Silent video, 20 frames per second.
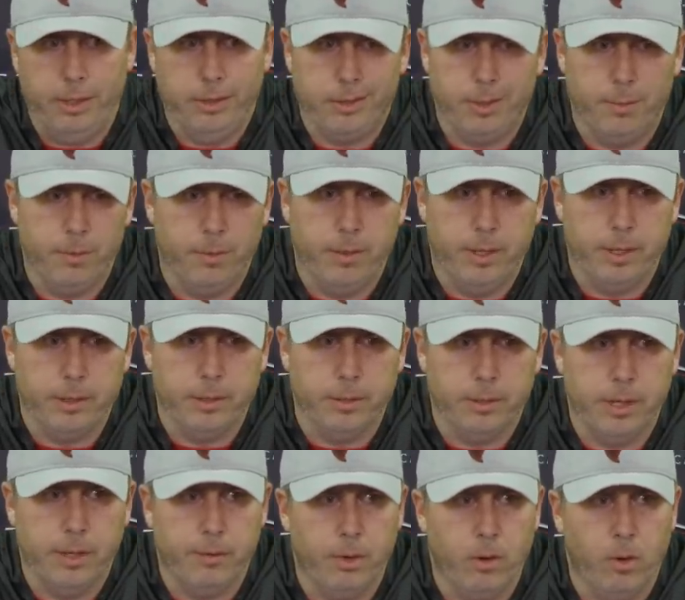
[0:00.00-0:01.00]
some of the things they
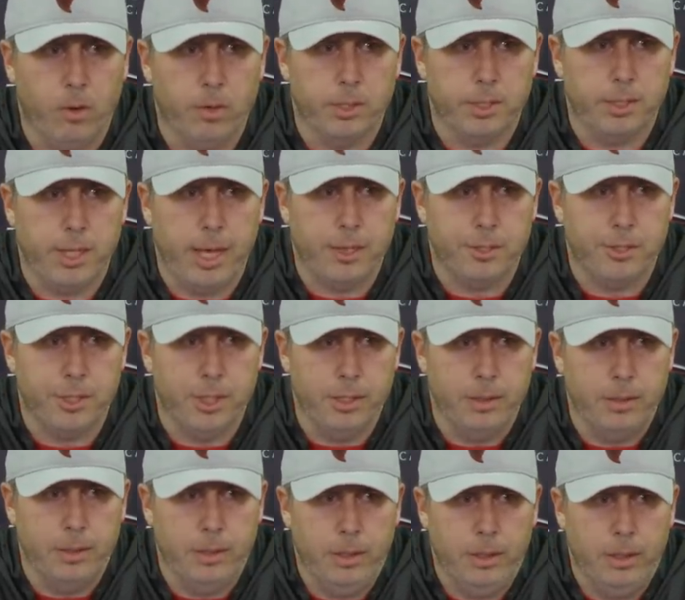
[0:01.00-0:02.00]
will never go on the stat sheet.